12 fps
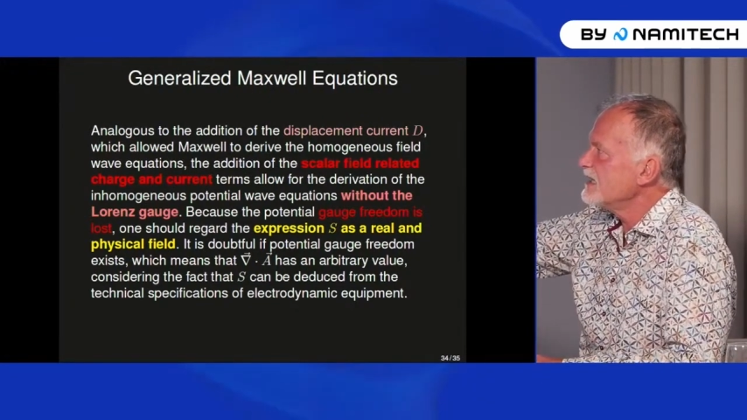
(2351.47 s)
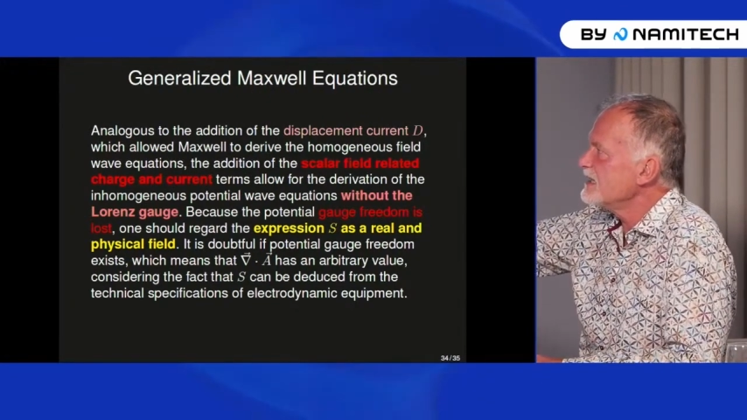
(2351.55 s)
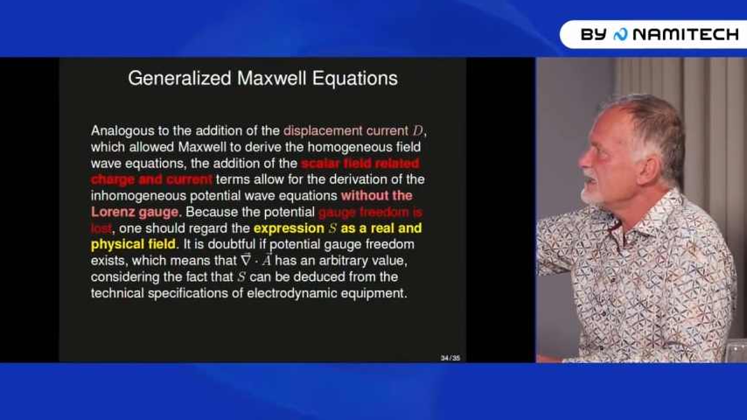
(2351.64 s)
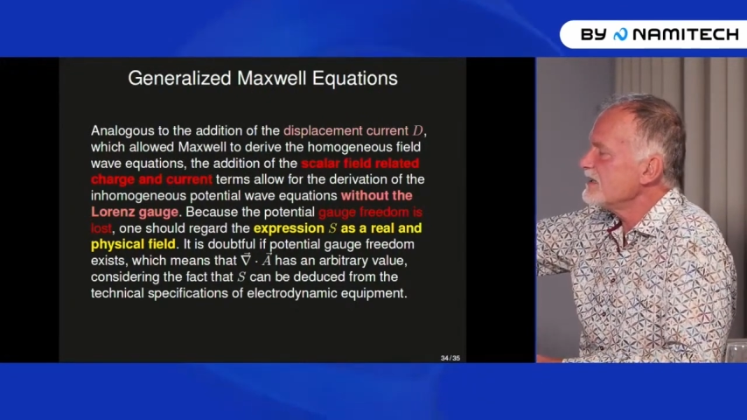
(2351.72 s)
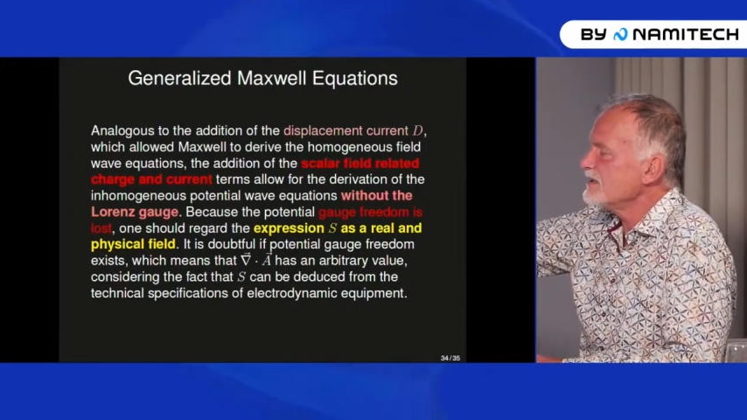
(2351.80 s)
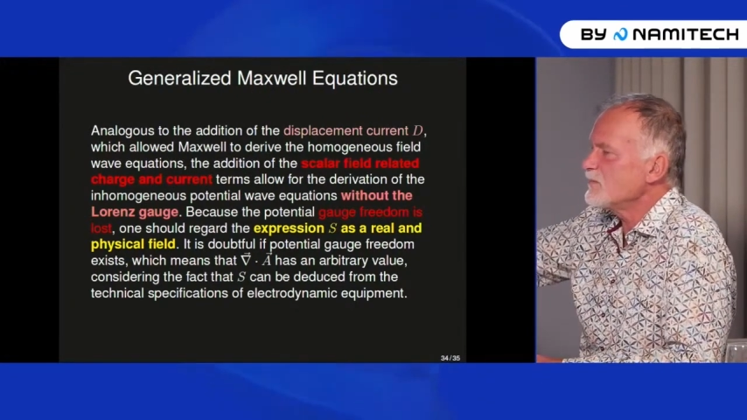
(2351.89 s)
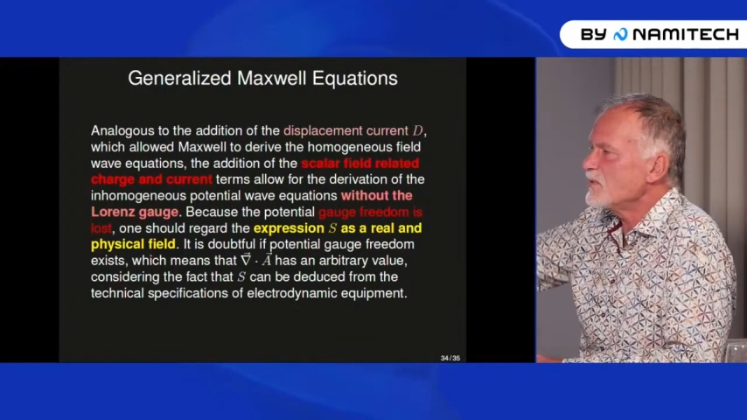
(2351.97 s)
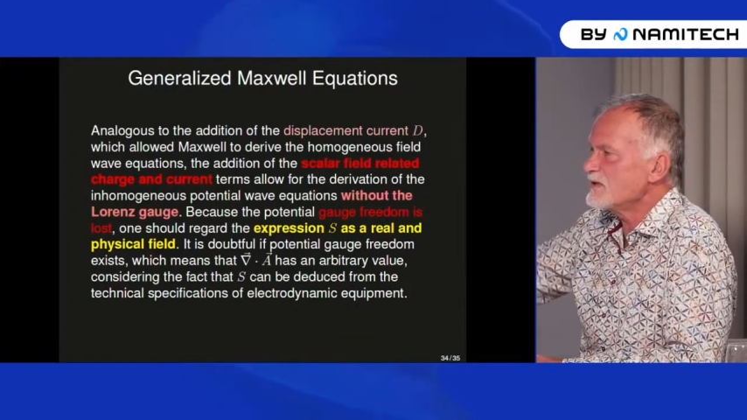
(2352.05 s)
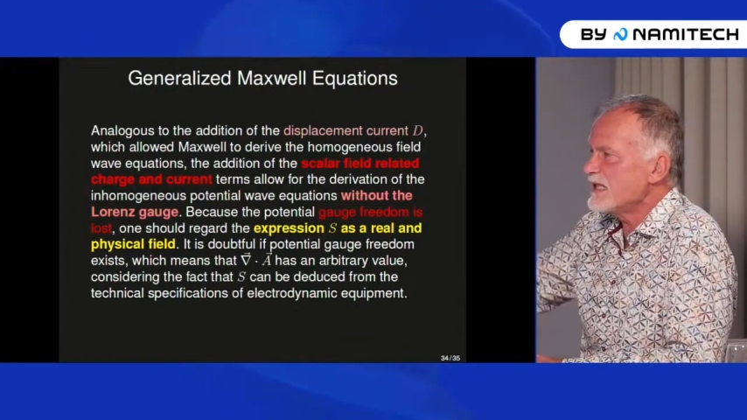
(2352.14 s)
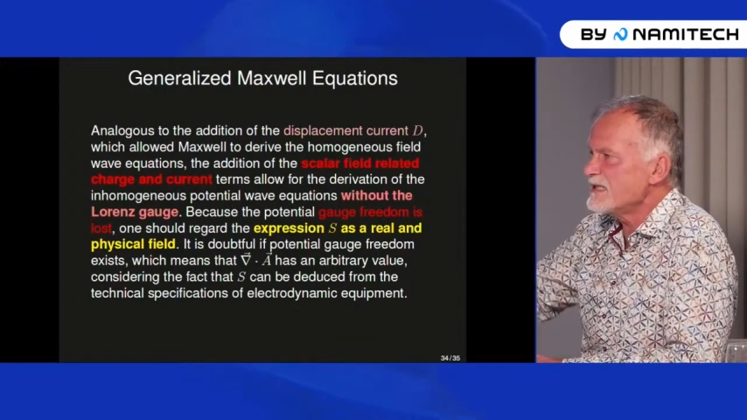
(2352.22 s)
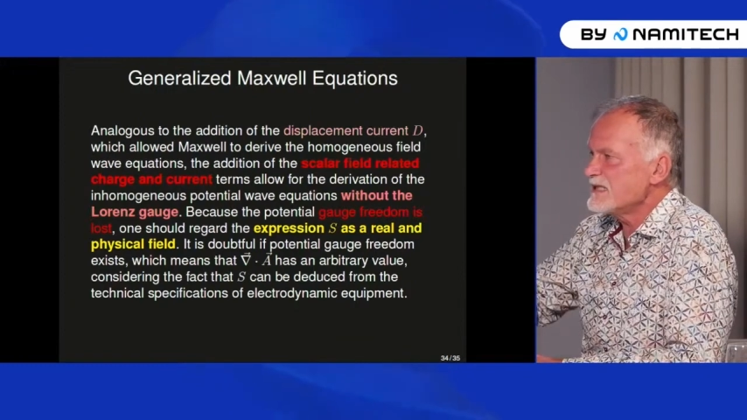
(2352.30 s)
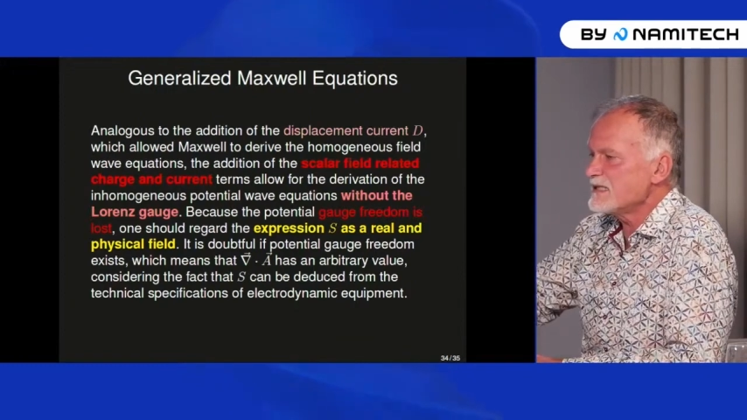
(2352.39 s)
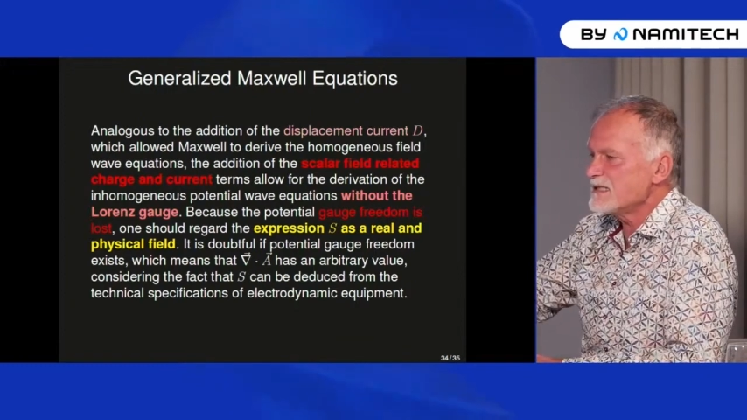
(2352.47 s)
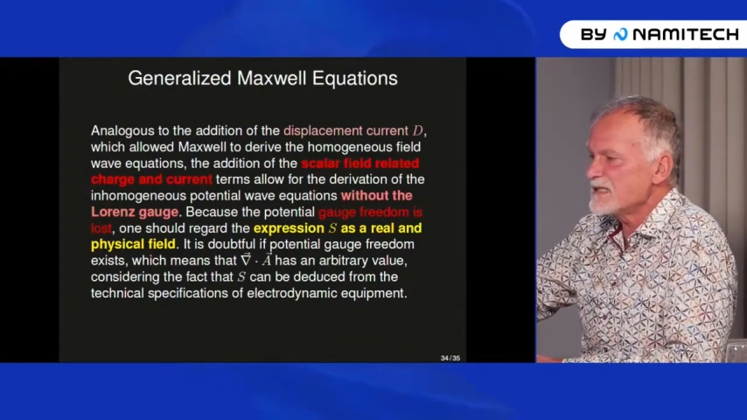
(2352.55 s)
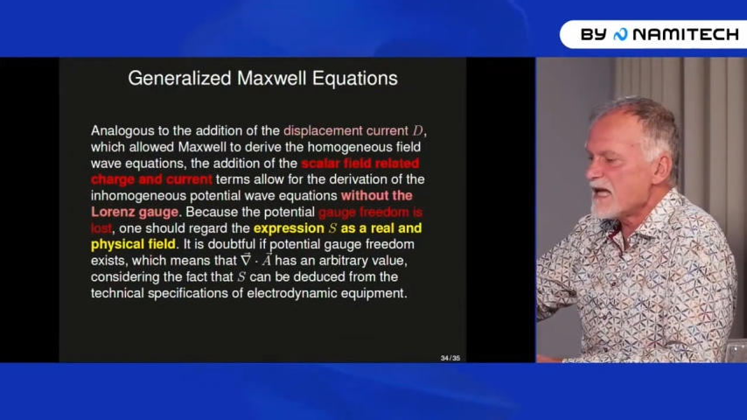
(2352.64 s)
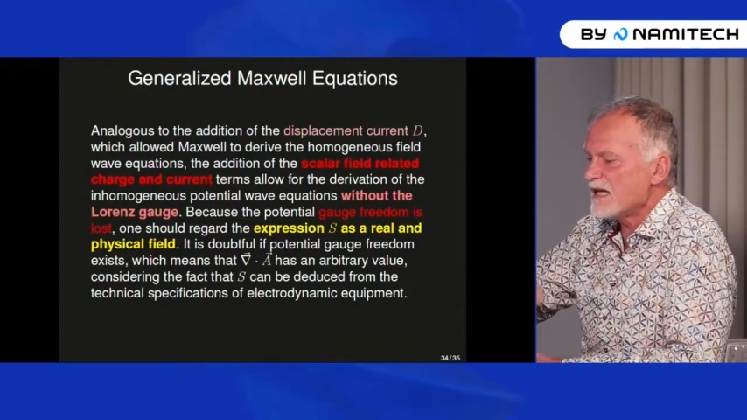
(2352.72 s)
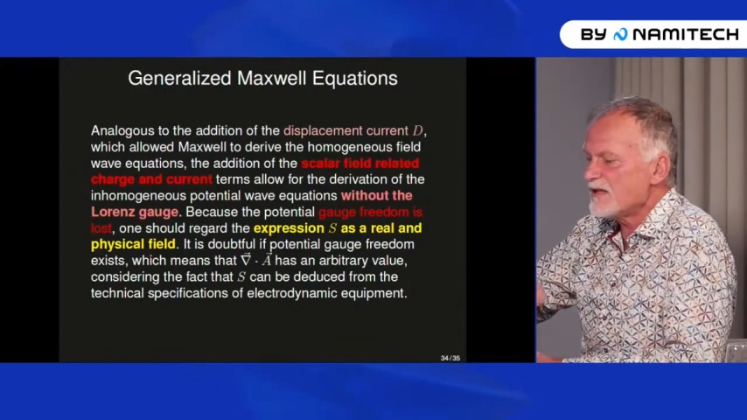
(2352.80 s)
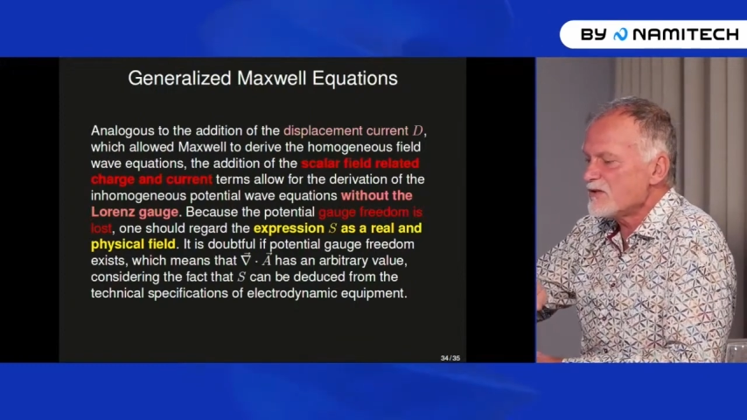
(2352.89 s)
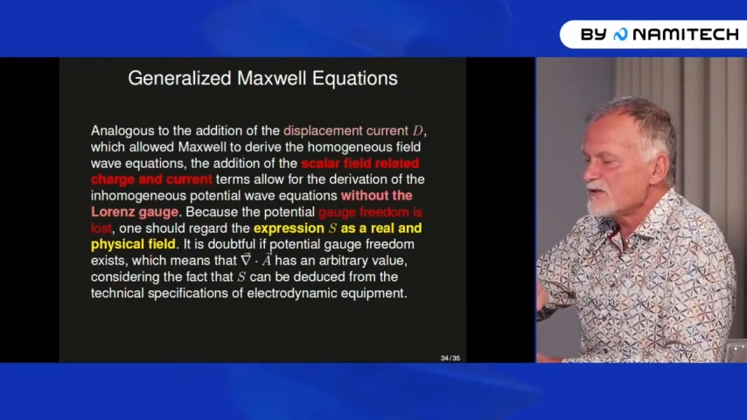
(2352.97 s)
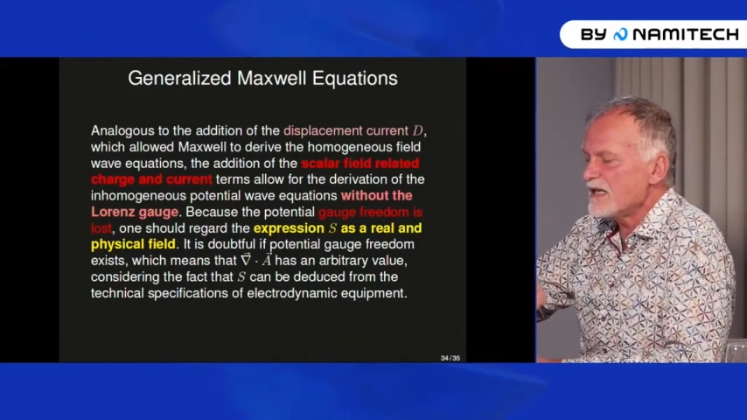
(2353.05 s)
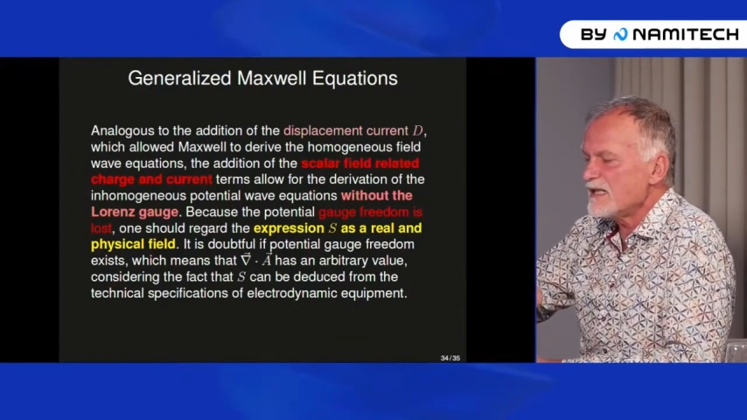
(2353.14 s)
the potentials are not